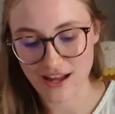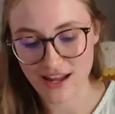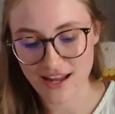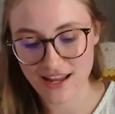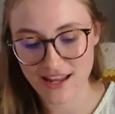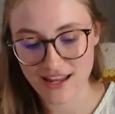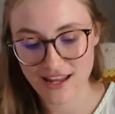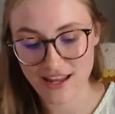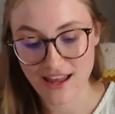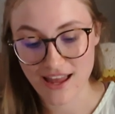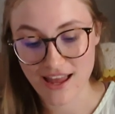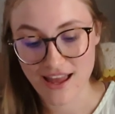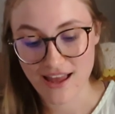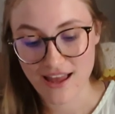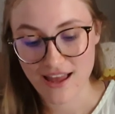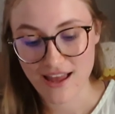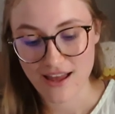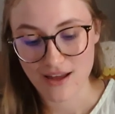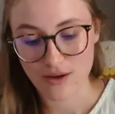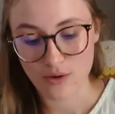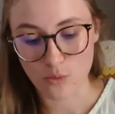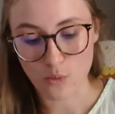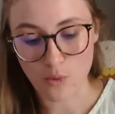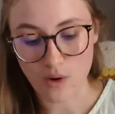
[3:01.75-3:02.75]
I
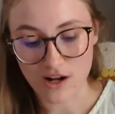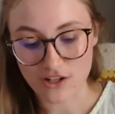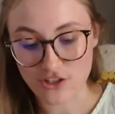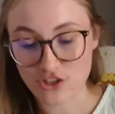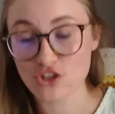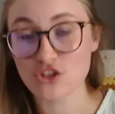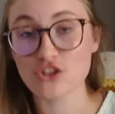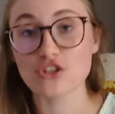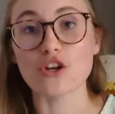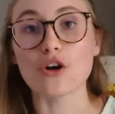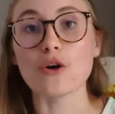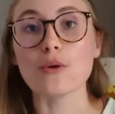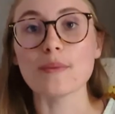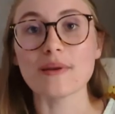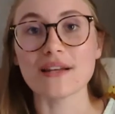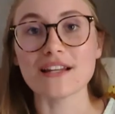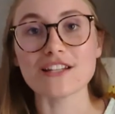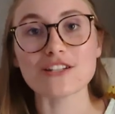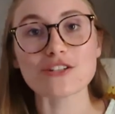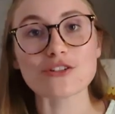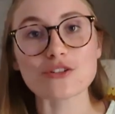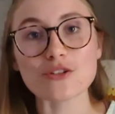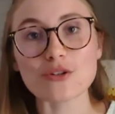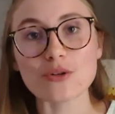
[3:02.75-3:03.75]
watch so
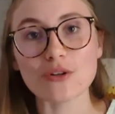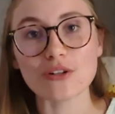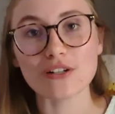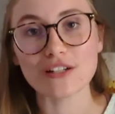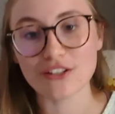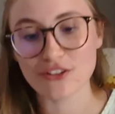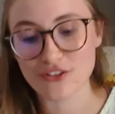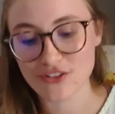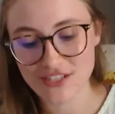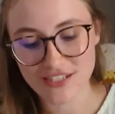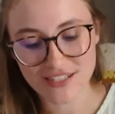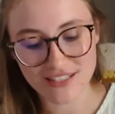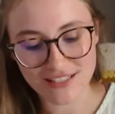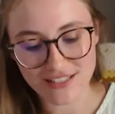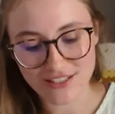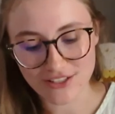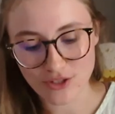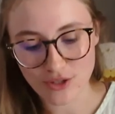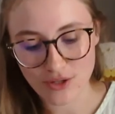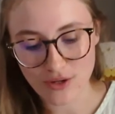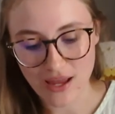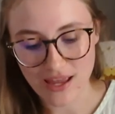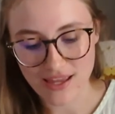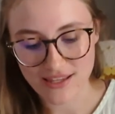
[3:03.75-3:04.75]
many tutorials
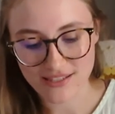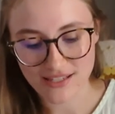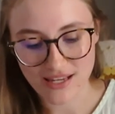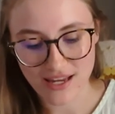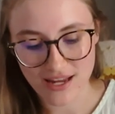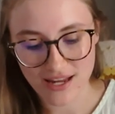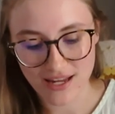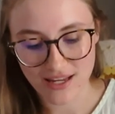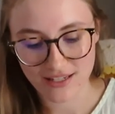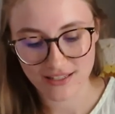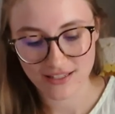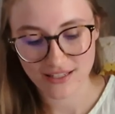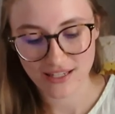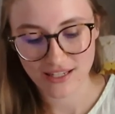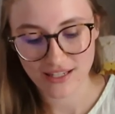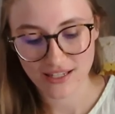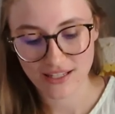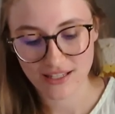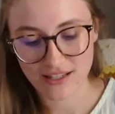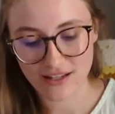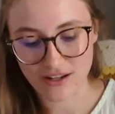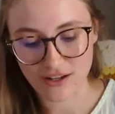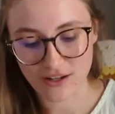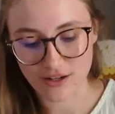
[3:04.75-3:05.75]
still as I
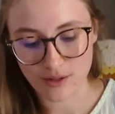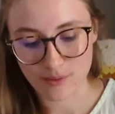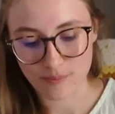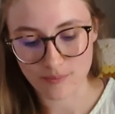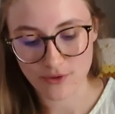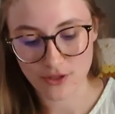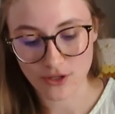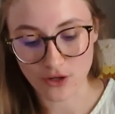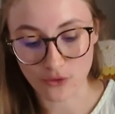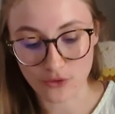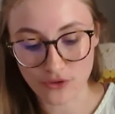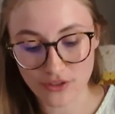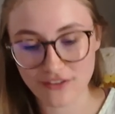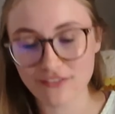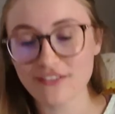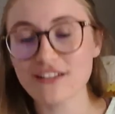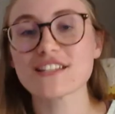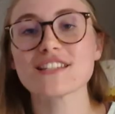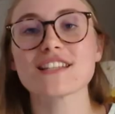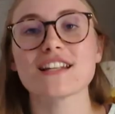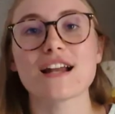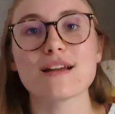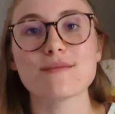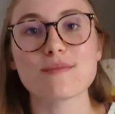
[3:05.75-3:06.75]
knit. The only
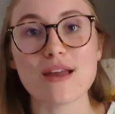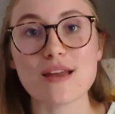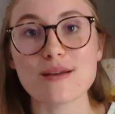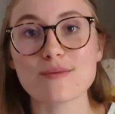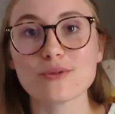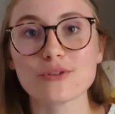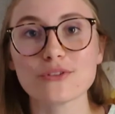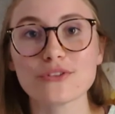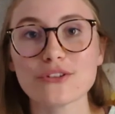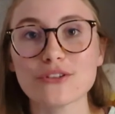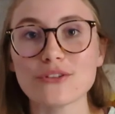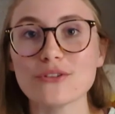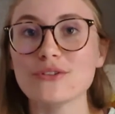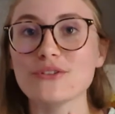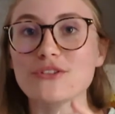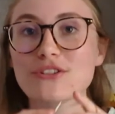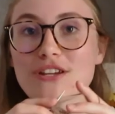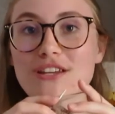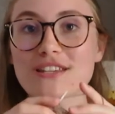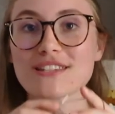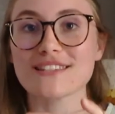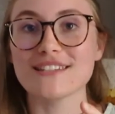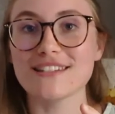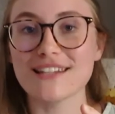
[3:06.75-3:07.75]
reason I'm able to
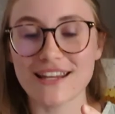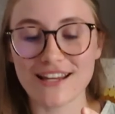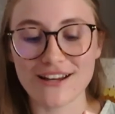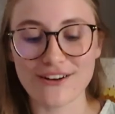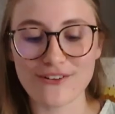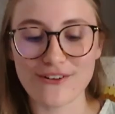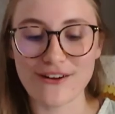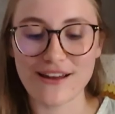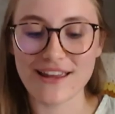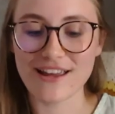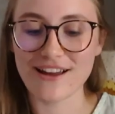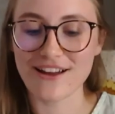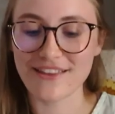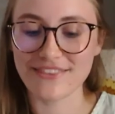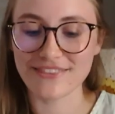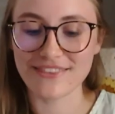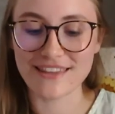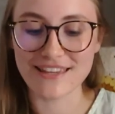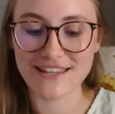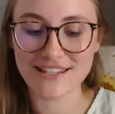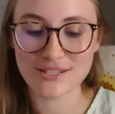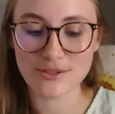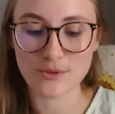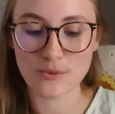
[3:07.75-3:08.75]
just knit away on
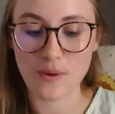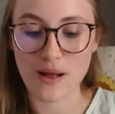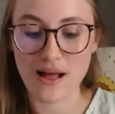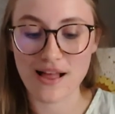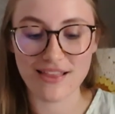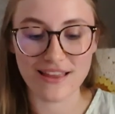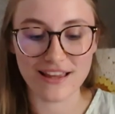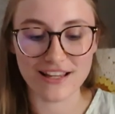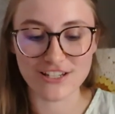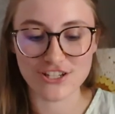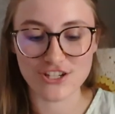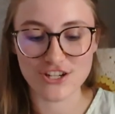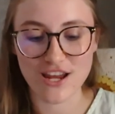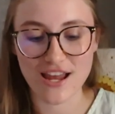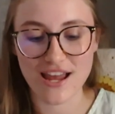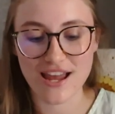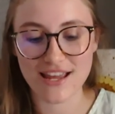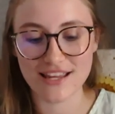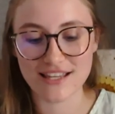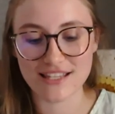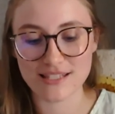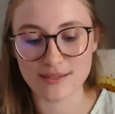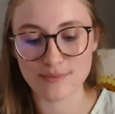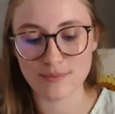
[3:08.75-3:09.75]
this while I
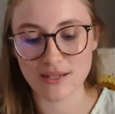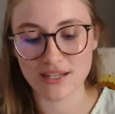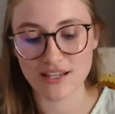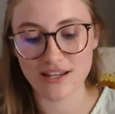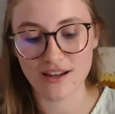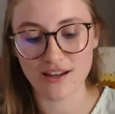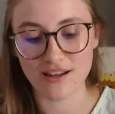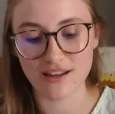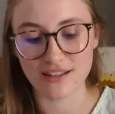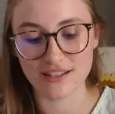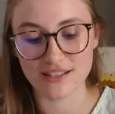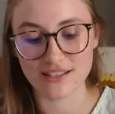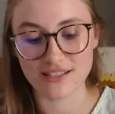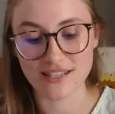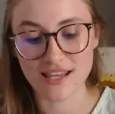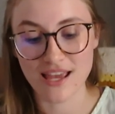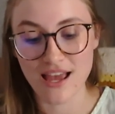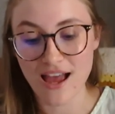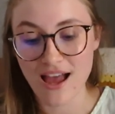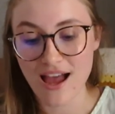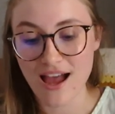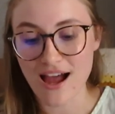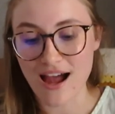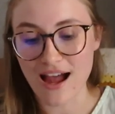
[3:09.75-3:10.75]
chat is because
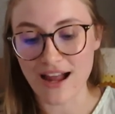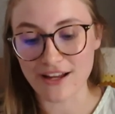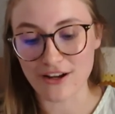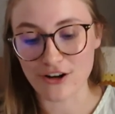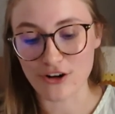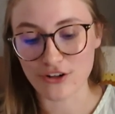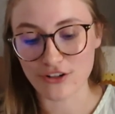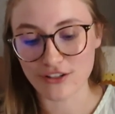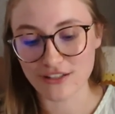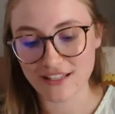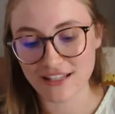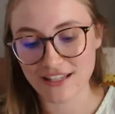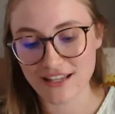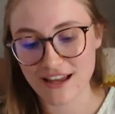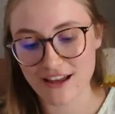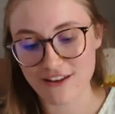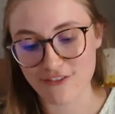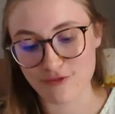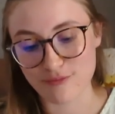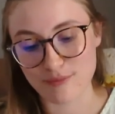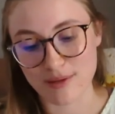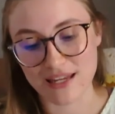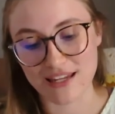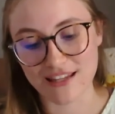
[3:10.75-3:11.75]
I already
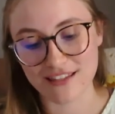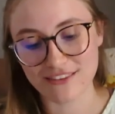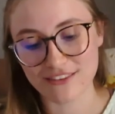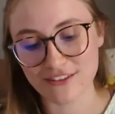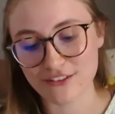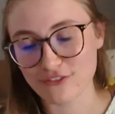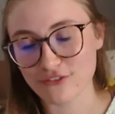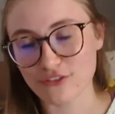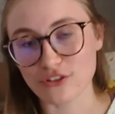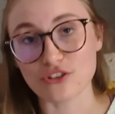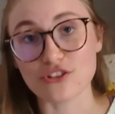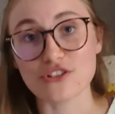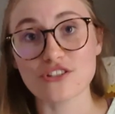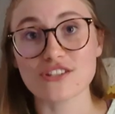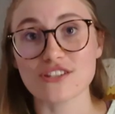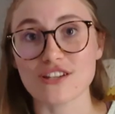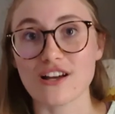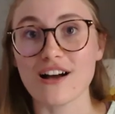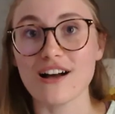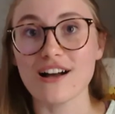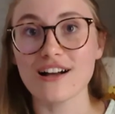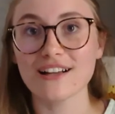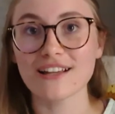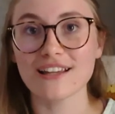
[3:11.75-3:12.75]
have made the first
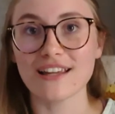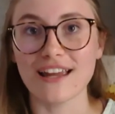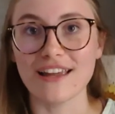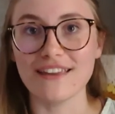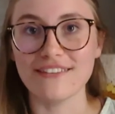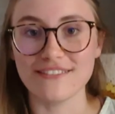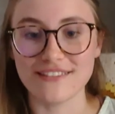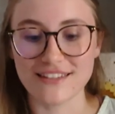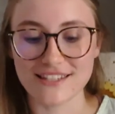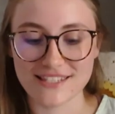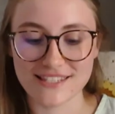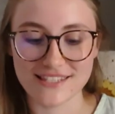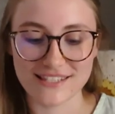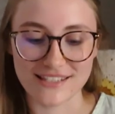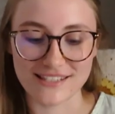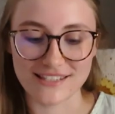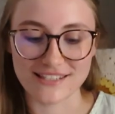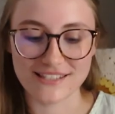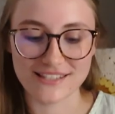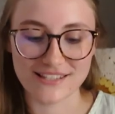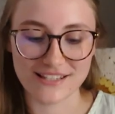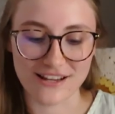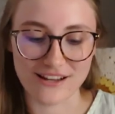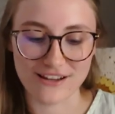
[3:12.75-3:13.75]
sock, and this
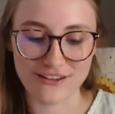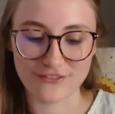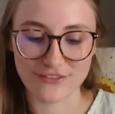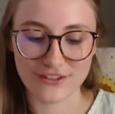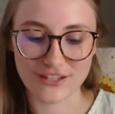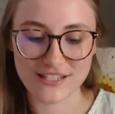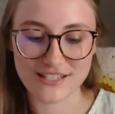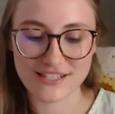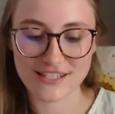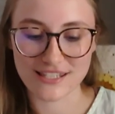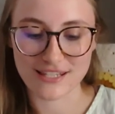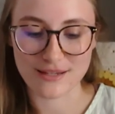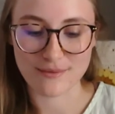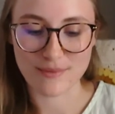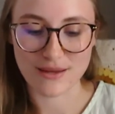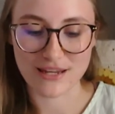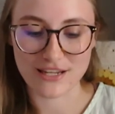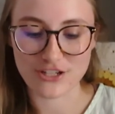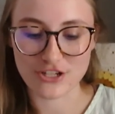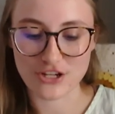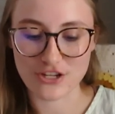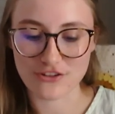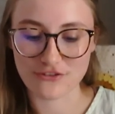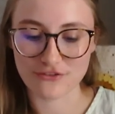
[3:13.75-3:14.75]
is obviously
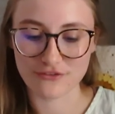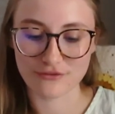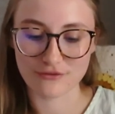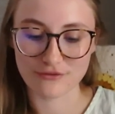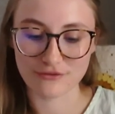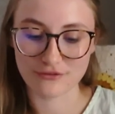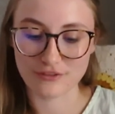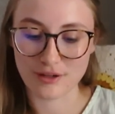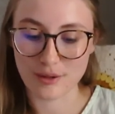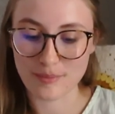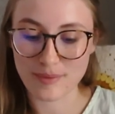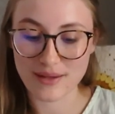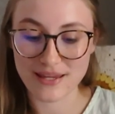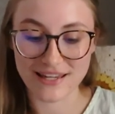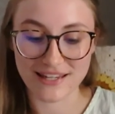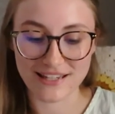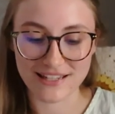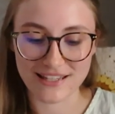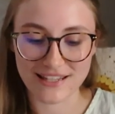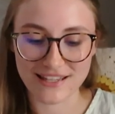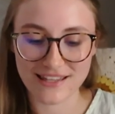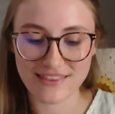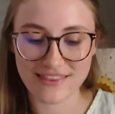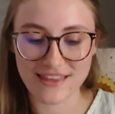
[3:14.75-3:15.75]
me just
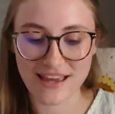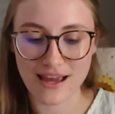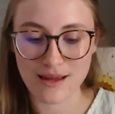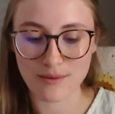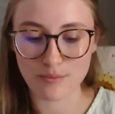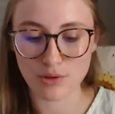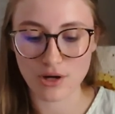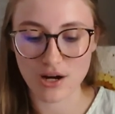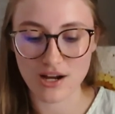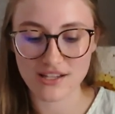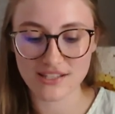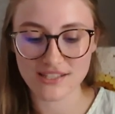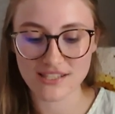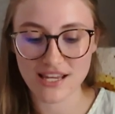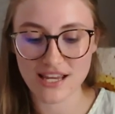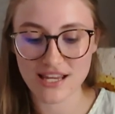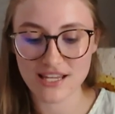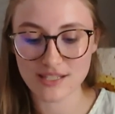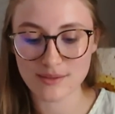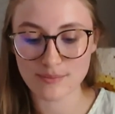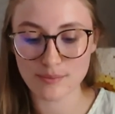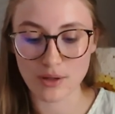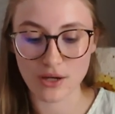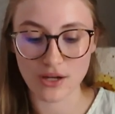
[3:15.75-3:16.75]
repeating that
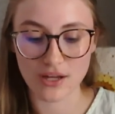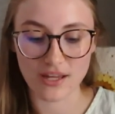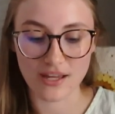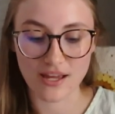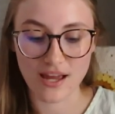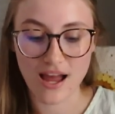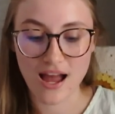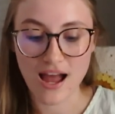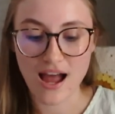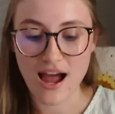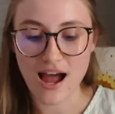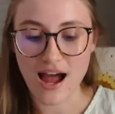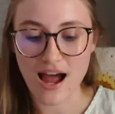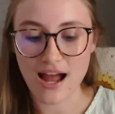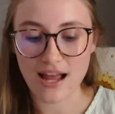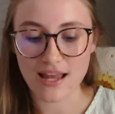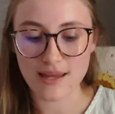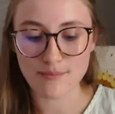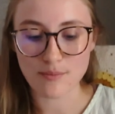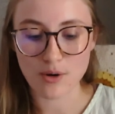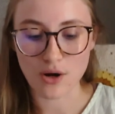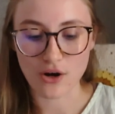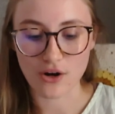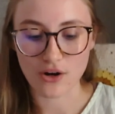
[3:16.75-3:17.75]
process. But
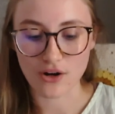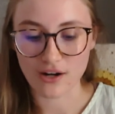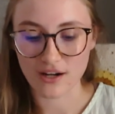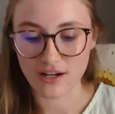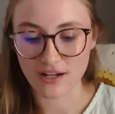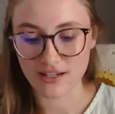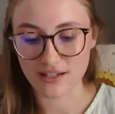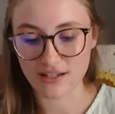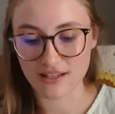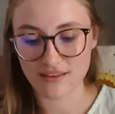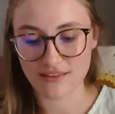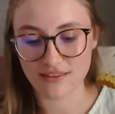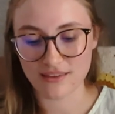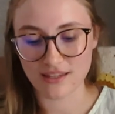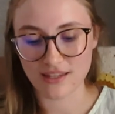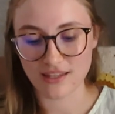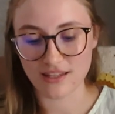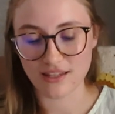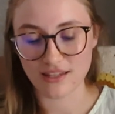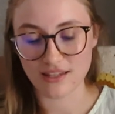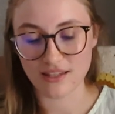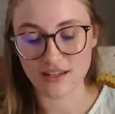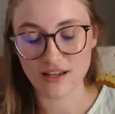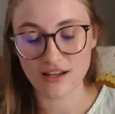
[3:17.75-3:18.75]
I'm
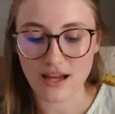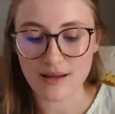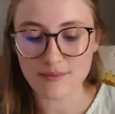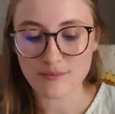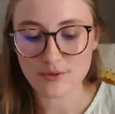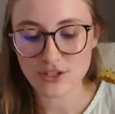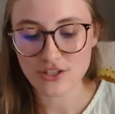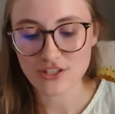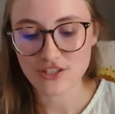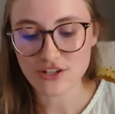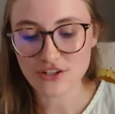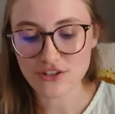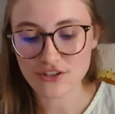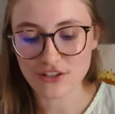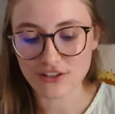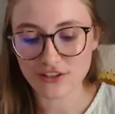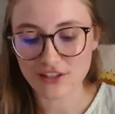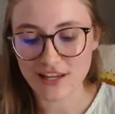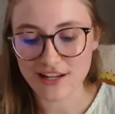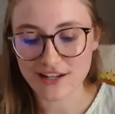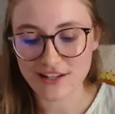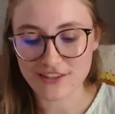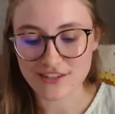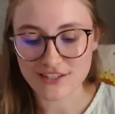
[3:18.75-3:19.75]
just on the
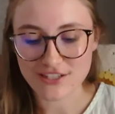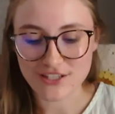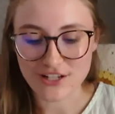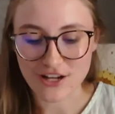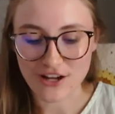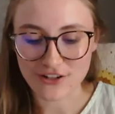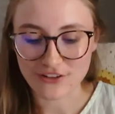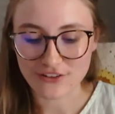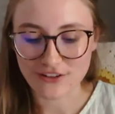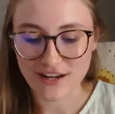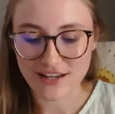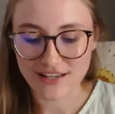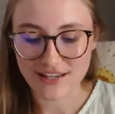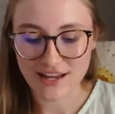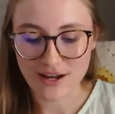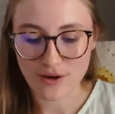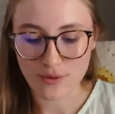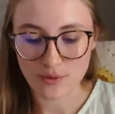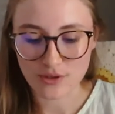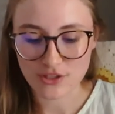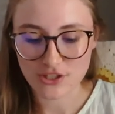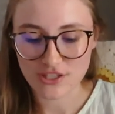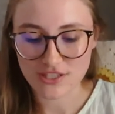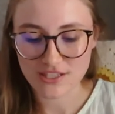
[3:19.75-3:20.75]
leg of the sock right
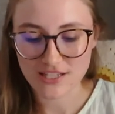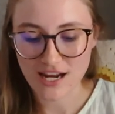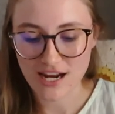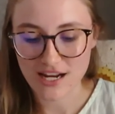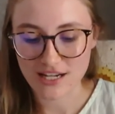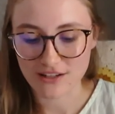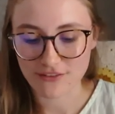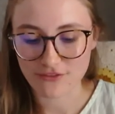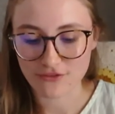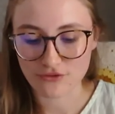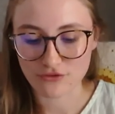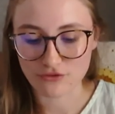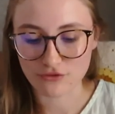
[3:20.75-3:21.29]
now, which is kind of